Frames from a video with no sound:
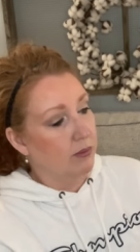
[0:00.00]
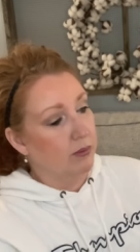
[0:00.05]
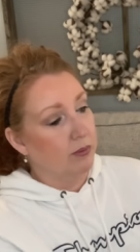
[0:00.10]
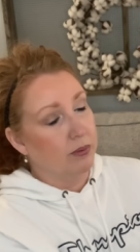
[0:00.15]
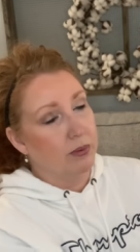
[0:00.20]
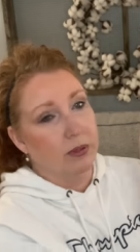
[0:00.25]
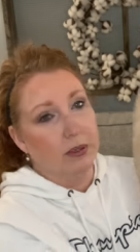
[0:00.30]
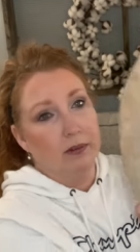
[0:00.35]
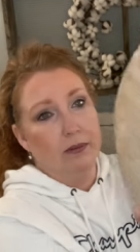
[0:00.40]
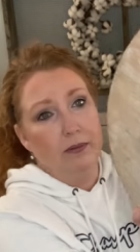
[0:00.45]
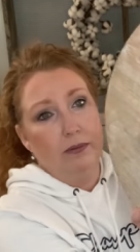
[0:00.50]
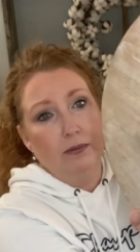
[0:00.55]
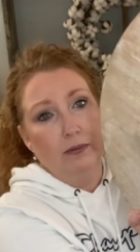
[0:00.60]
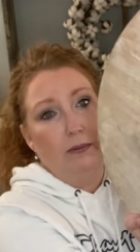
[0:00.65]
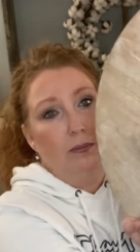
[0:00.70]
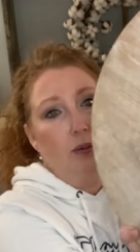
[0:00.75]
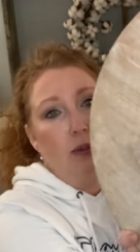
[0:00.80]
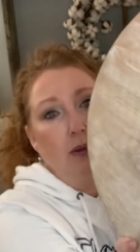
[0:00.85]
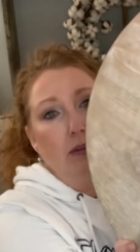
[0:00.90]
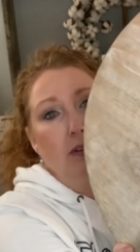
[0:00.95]

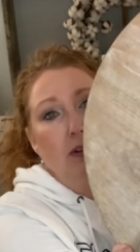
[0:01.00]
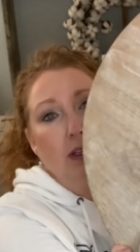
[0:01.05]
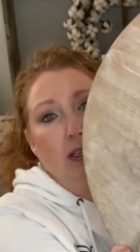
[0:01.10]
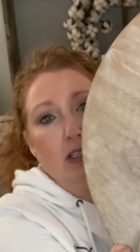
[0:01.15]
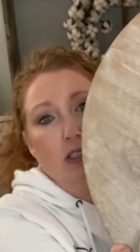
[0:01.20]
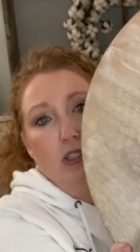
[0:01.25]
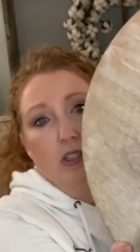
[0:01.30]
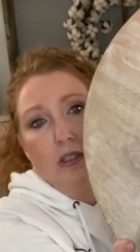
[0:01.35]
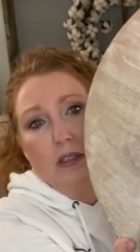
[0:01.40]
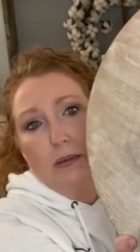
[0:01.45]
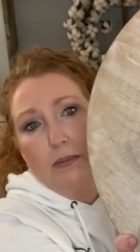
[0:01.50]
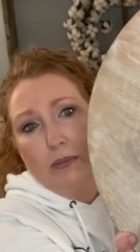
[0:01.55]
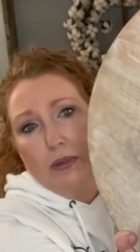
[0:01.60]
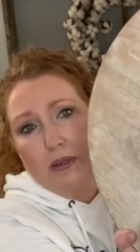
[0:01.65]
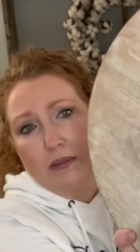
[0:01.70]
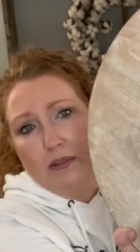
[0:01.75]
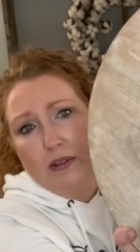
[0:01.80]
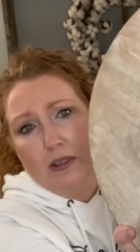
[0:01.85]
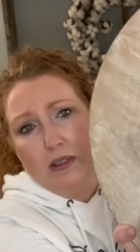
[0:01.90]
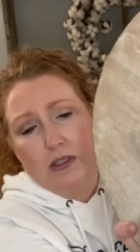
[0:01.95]
privilege,
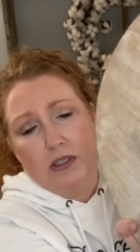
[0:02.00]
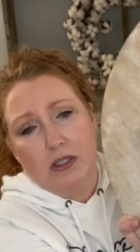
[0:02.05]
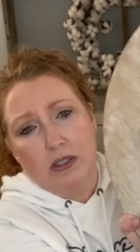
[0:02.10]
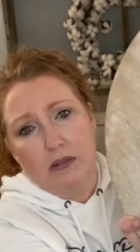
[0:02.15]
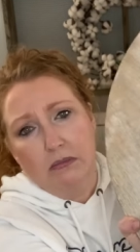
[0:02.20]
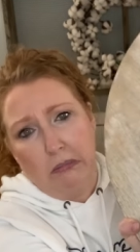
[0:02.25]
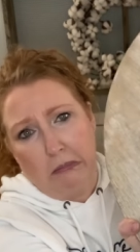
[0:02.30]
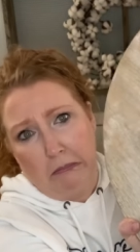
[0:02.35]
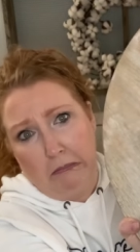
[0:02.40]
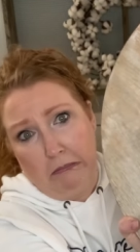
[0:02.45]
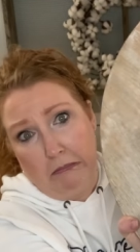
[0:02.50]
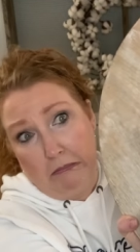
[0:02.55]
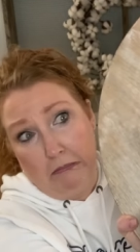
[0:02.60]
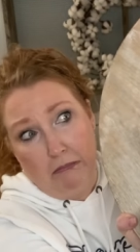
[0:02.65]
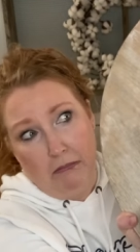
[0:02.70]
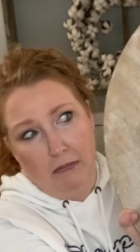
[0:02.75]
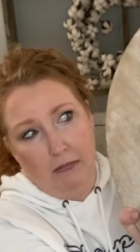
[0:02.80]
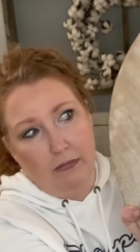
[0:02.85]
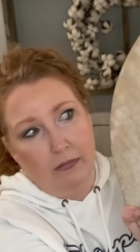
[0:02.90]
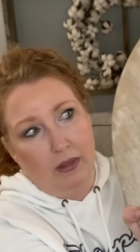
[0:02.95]
privilege?
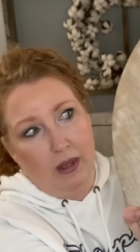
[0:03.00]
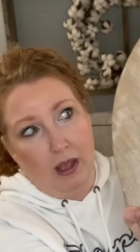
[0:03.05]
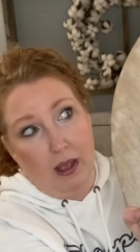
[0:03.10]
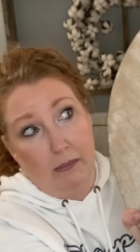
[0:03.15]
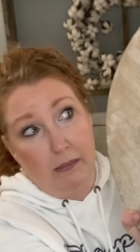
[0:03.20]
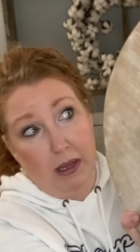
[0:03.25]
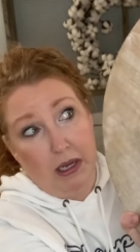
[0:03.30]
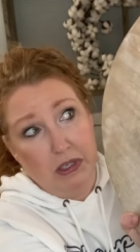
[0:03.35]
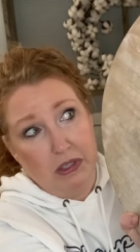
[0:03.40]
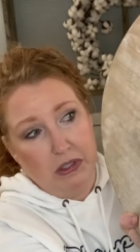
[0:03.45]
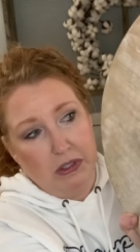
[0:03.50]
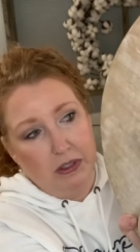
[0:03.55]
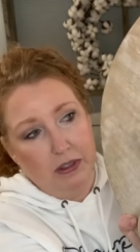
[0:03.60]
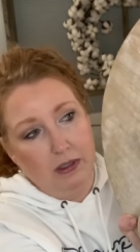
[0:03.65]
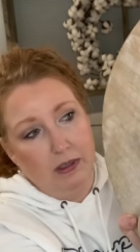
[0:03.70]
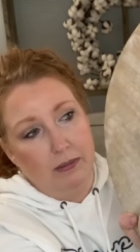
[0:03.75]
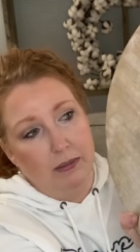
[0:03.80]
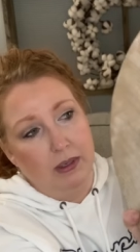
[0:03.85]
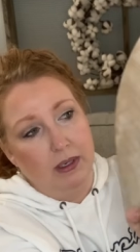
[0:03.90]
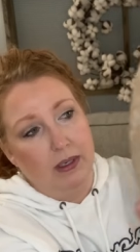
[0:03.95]
I'm not sure,
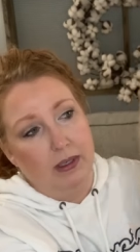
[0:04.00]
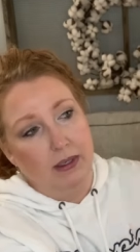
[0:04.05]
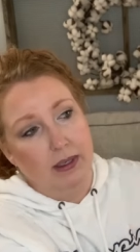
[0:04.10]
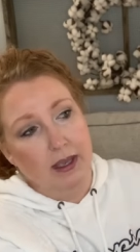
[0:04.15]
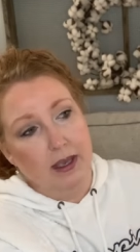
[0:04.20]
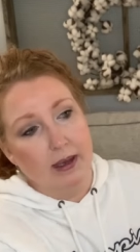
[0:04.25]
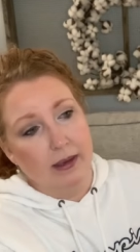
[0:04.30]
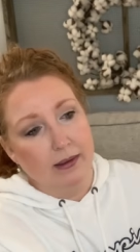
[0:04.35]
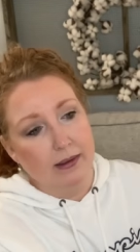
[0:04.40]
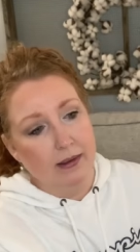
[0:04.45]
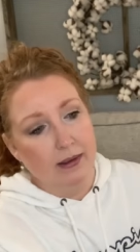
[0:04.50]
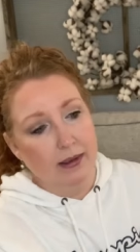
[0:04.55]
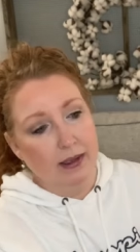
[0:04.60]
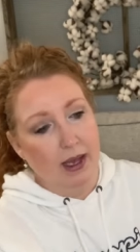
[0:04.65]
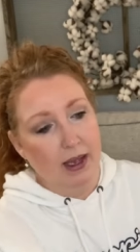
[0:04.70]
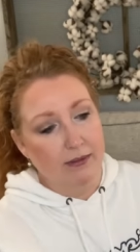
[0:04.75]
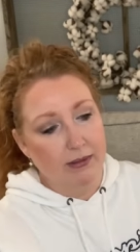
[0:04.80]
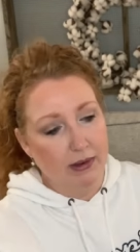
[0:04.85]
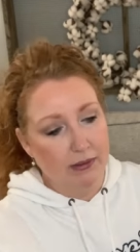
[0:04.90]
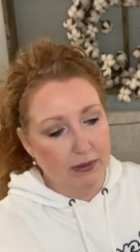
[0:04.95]
but yeah.
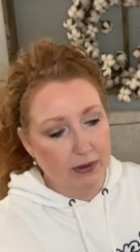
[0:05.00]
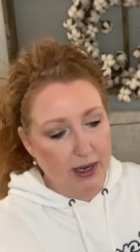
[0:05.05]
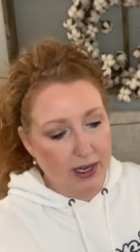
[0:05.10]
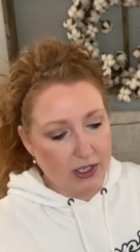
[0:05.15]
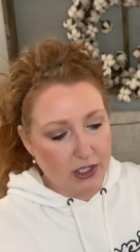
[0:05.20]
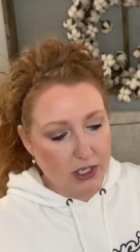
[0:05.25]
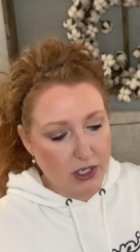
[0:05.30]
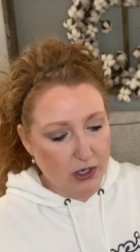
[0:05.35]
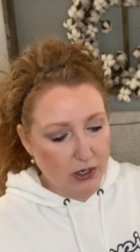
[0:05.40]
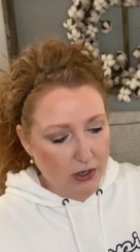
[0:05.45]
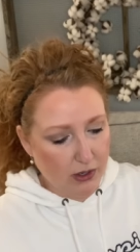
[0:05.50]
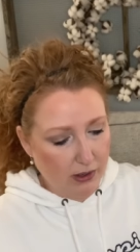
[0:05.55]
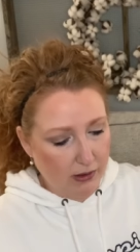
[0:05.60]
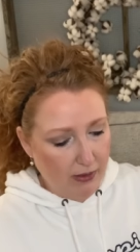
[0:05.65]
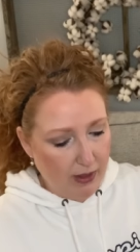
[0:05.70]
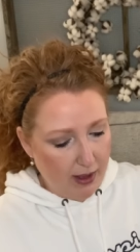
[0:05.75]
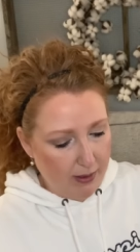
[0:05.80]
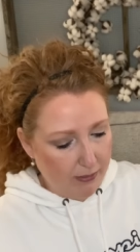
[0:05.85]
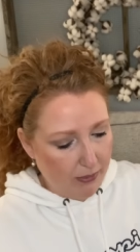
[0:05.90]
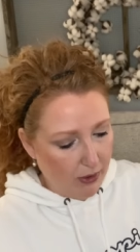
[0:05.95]
I've never actually heard of
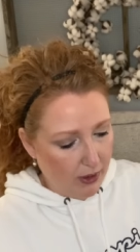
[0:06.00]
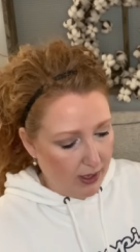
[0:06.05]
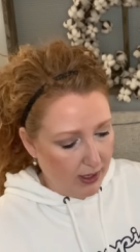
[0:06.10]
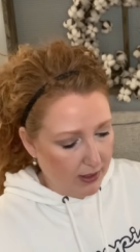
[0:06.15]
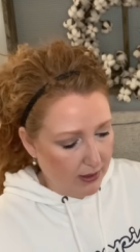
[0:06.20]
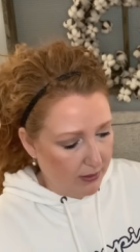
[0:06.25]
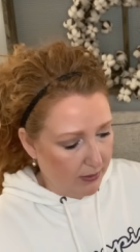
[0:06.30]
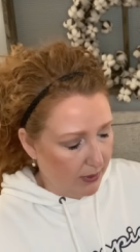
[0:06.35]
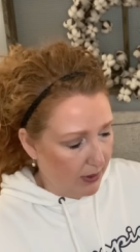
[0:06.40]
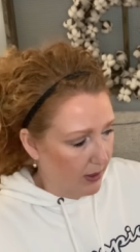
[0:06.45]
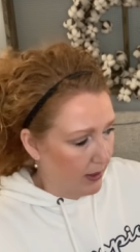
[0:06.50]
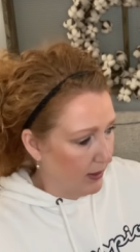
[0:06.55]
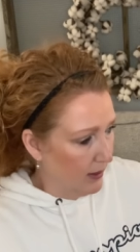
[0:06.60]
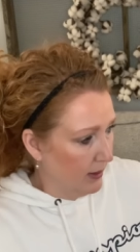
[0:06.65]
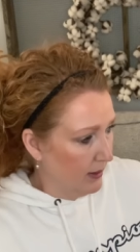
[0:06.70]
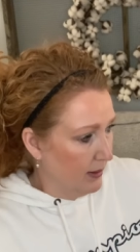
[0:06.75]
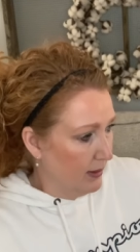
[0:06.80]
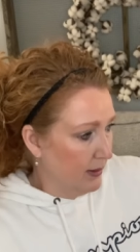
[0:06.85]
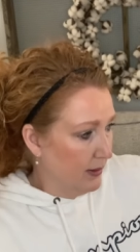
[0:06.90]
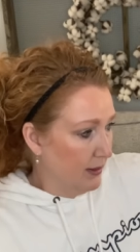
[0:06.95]
that brand, but
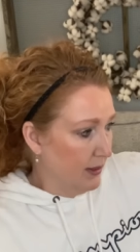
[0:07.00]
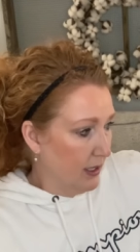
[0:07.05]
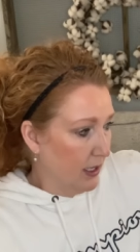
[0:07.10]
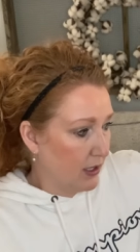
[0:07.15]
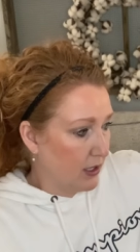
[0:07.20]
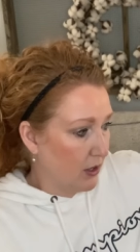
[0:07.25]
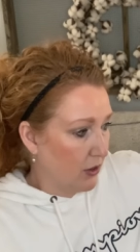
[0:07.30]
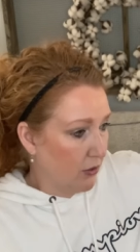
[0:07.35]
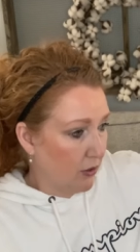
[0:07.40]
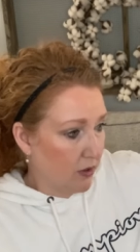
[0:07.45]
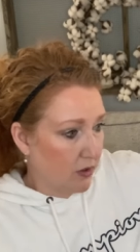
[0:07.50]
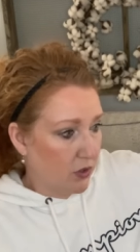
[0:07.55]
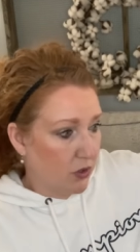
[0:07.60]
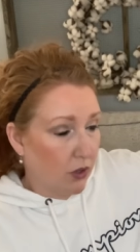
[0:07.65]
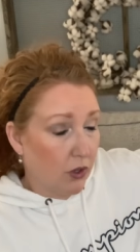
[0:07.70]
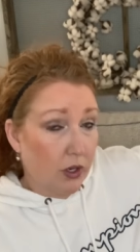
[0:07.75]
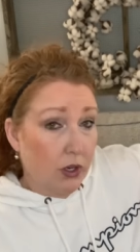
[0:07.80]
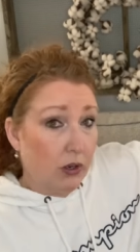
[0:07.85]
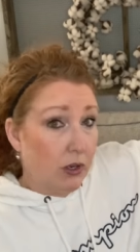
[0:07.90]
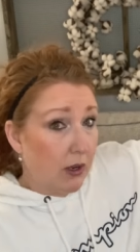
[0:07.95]
it's a thrift
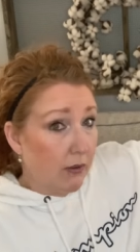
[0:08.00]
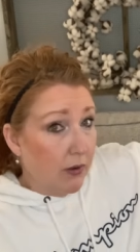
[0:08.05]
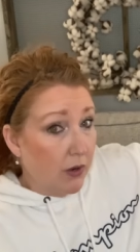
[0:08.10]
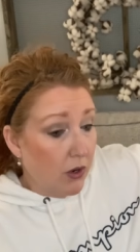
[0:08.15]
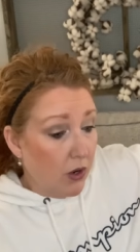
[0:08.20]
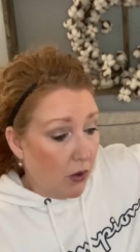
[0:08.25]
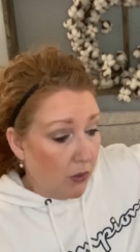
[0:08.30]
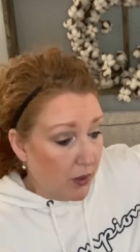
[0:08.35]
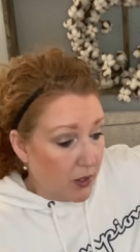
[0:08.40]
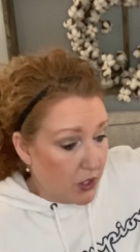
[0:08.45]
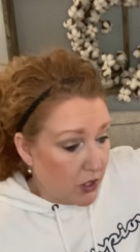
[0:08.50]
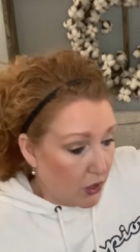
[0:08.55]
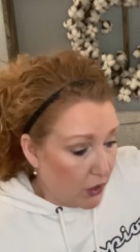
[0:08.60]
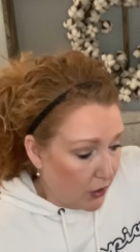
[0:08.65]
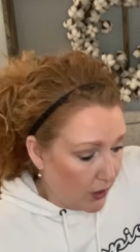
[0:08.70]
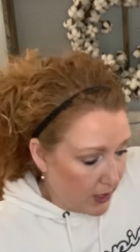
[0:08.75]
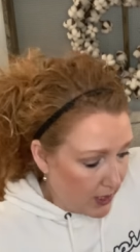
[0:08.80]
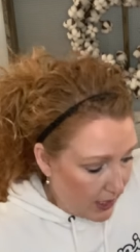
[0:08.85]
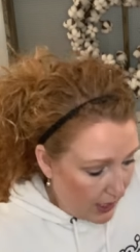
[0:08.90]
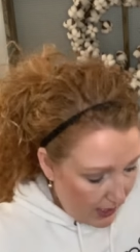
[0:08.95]
store. You never know what you're
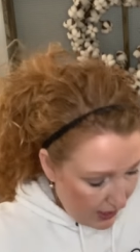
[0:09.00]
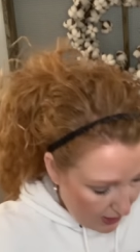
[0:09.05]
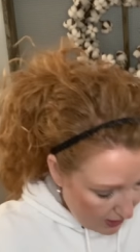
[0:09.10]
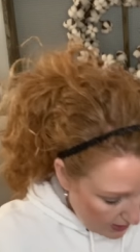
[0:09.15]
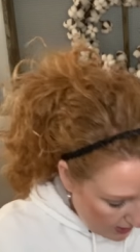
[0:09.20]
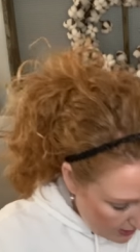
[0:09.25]
going to hear